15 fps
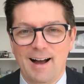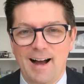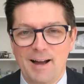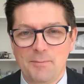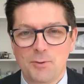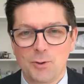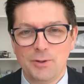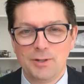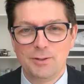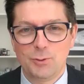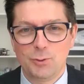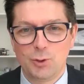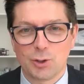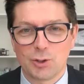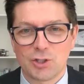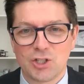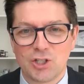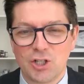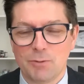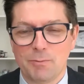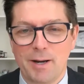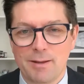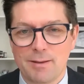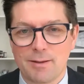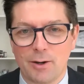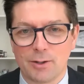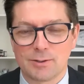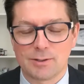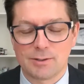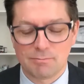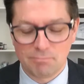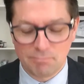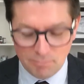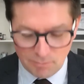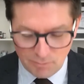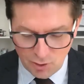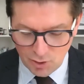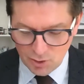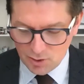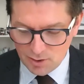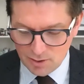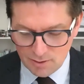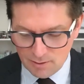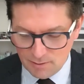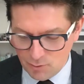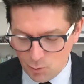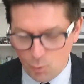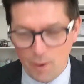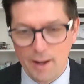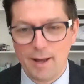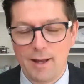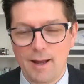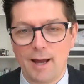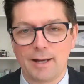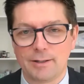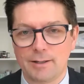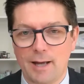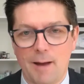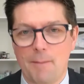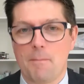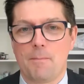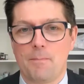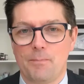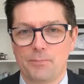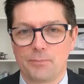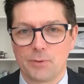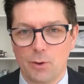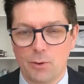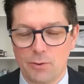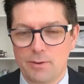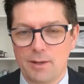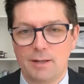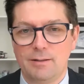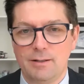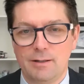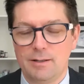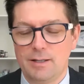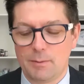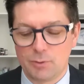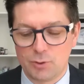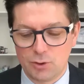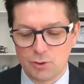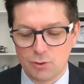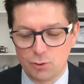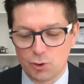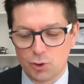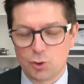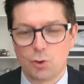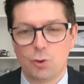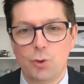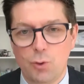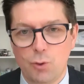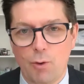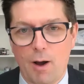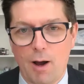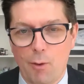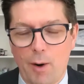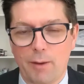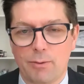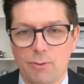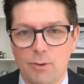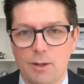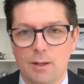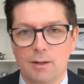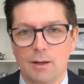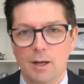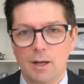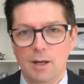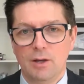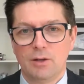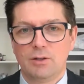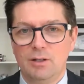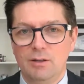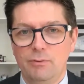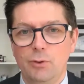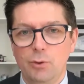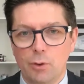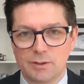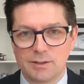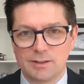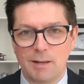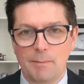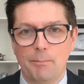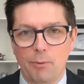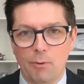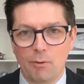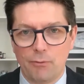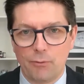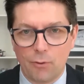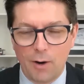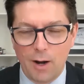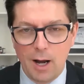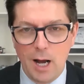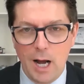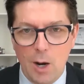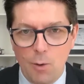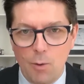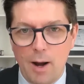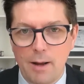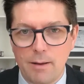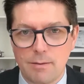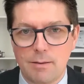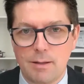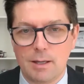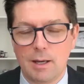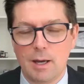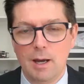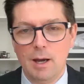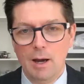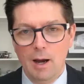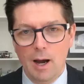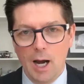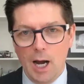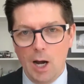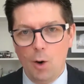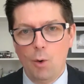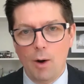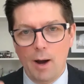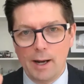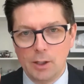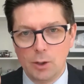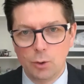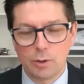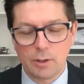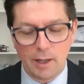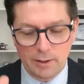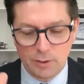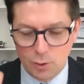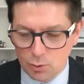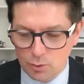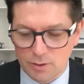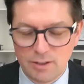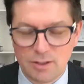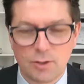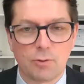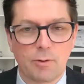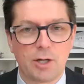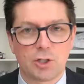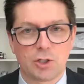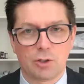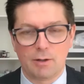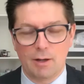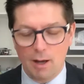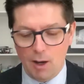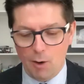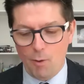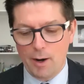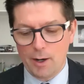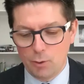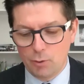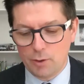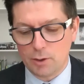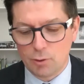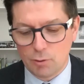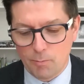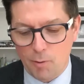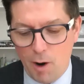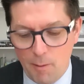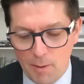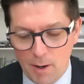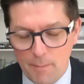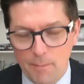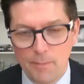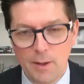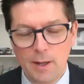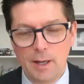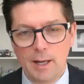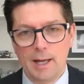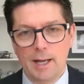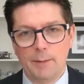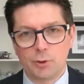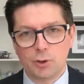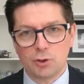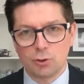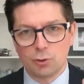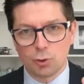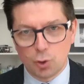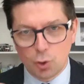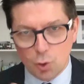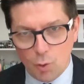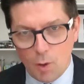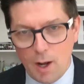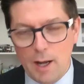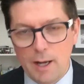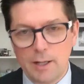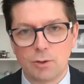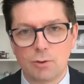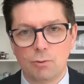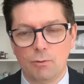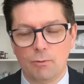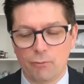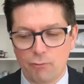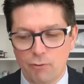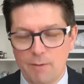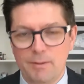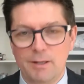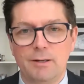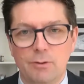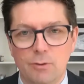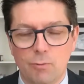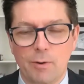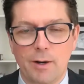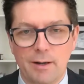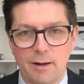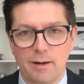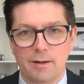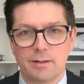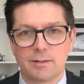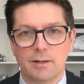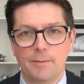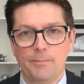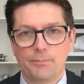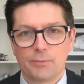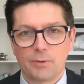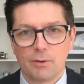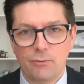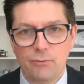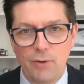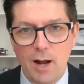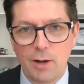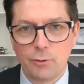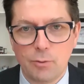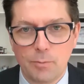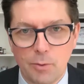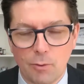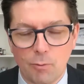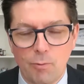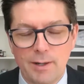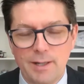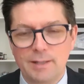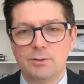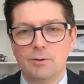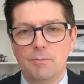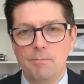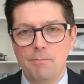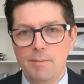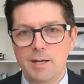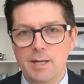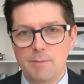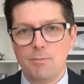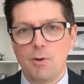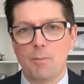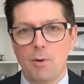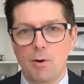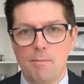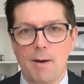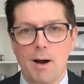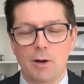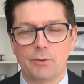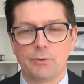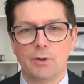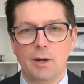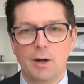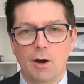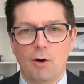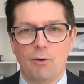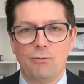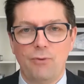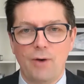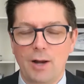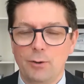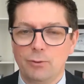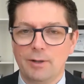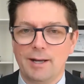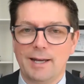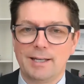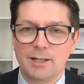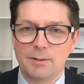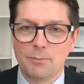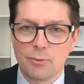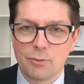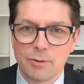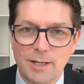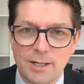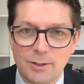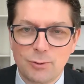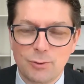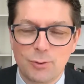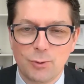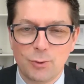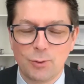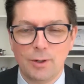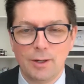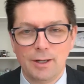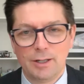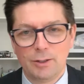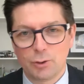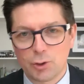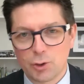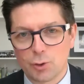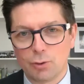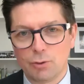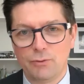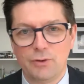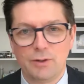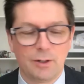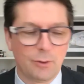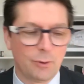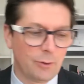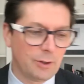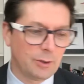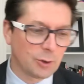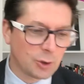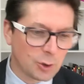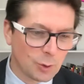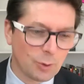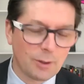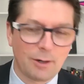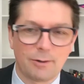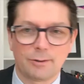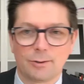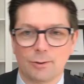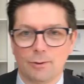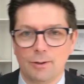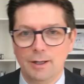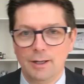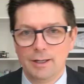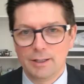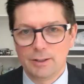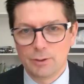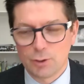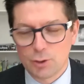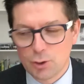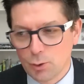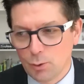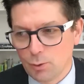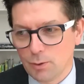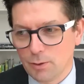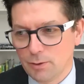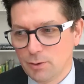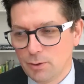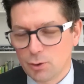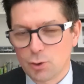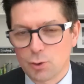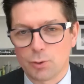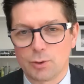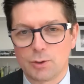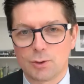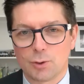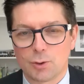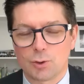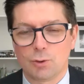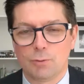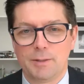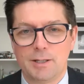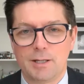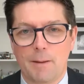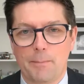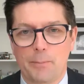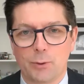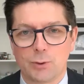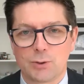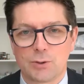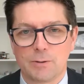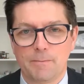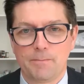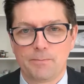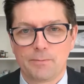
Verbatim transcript: I'm going to just share my thoughts, just the way I am authentically. I'm just going to show you how I think, give you a sample for how I think, how I look at your situation, how I look at your problem. And I'm just going to try to frame it in a way that is valuable. What is the minimum amount of value that I can bring to you in a short video, in a short article, in a short in a short social media post?